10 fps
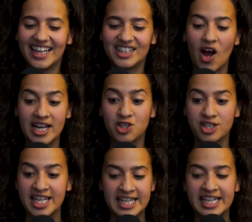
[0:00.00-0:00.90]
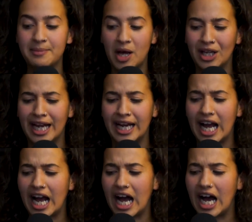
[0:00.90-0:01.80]
No, I literally sent an email like,
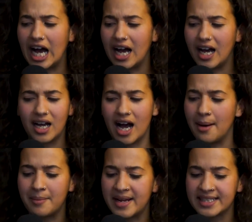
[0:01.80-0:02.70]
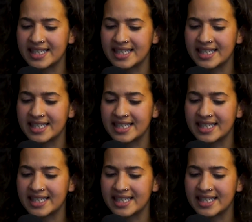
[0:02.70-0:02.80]
I'm amazed as